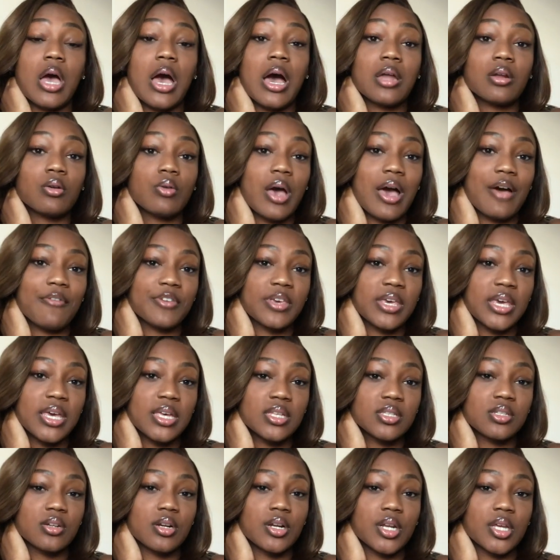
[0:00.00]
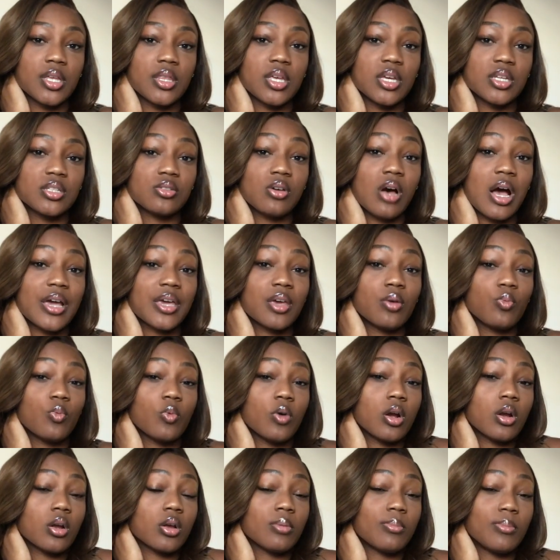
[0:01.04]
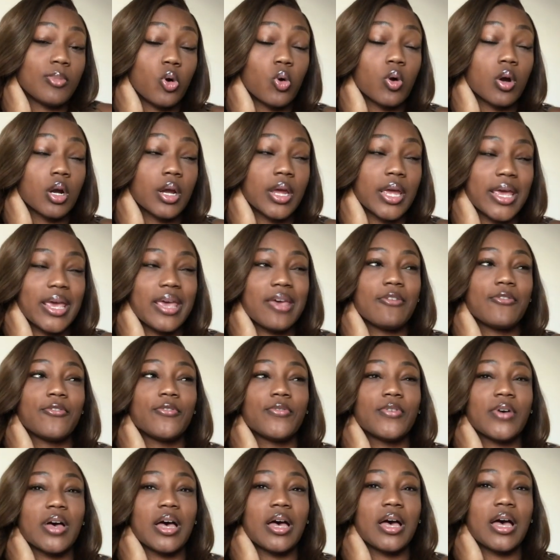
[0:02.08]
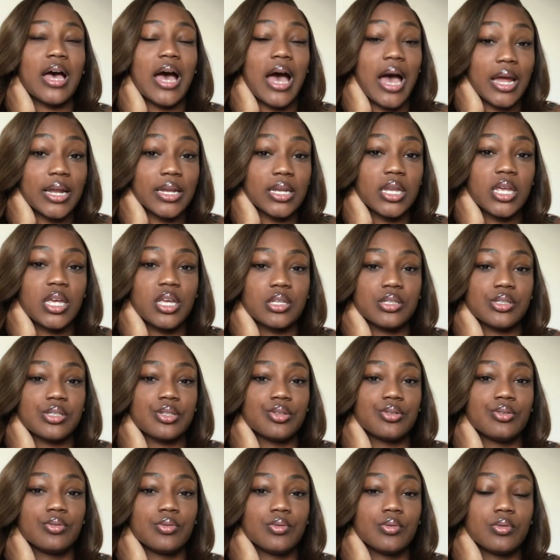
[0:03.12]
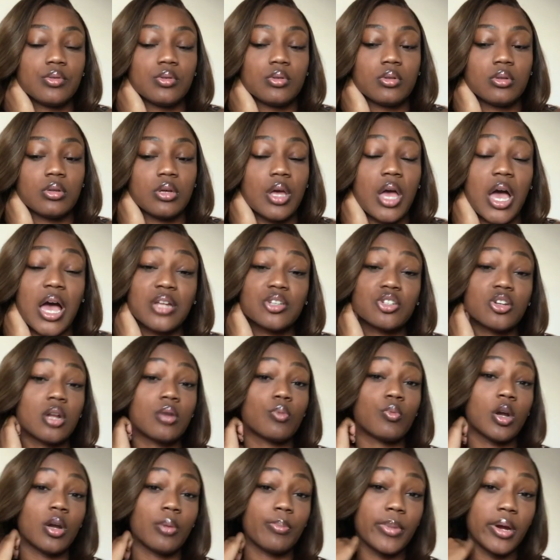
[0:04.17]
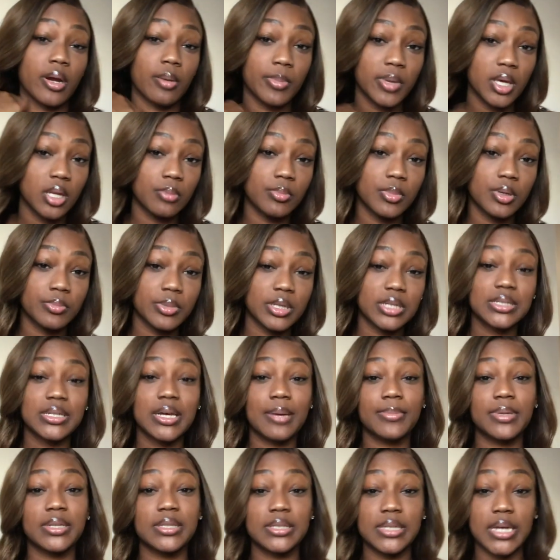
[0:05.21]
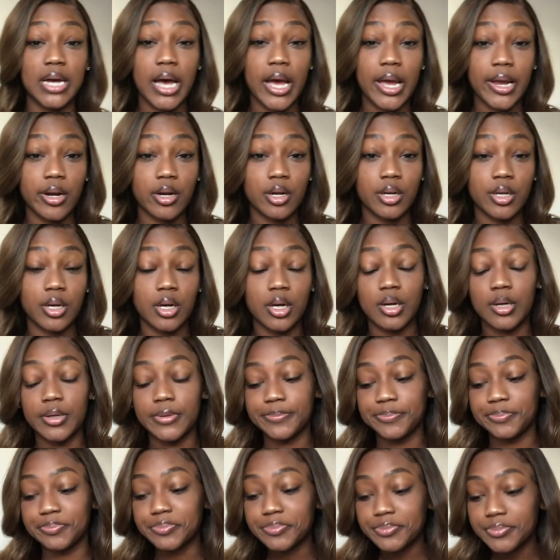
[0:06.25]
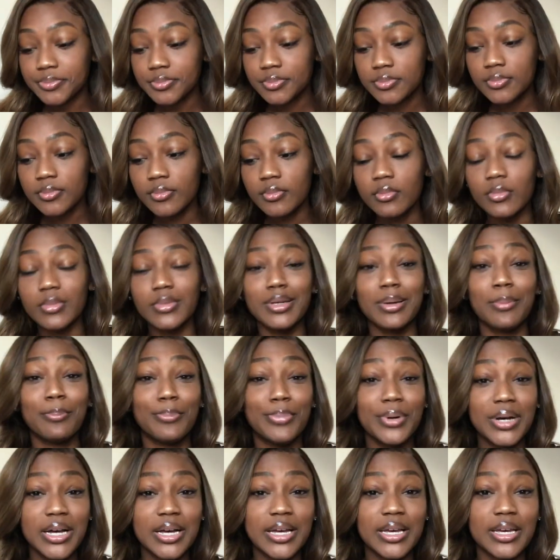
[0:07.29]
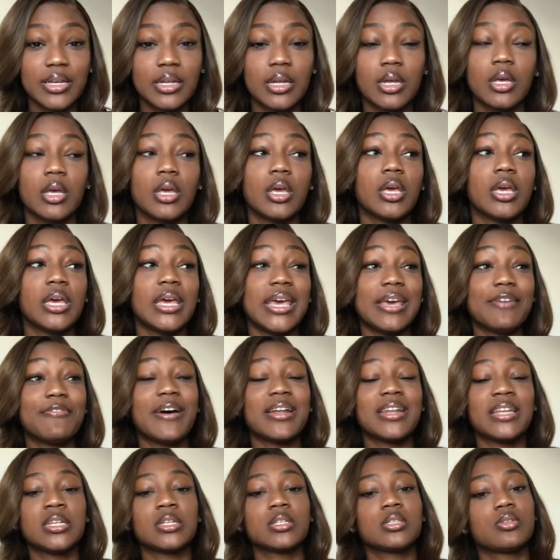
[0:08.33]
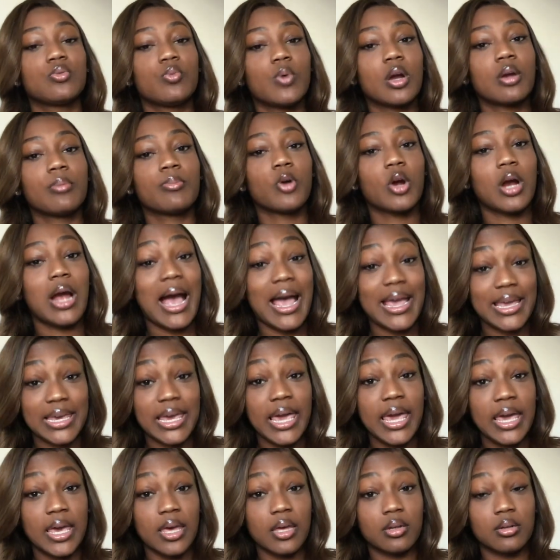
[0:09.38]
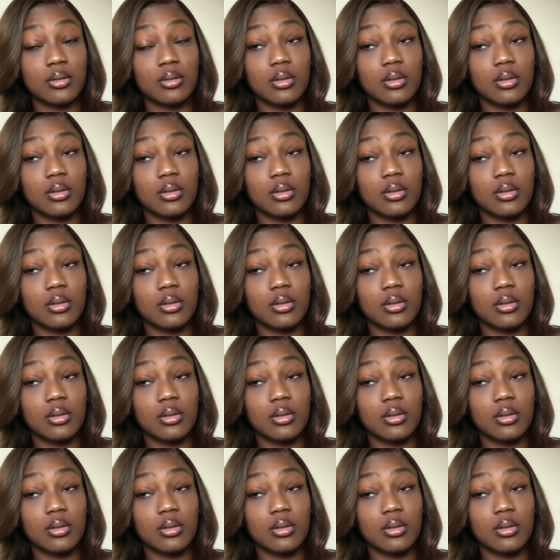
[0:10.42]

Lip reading: I don't have kids or anything, so I can work more if I need to. I try to work bare minimum because I'll be tired, y'all, but if I needed to work more, I can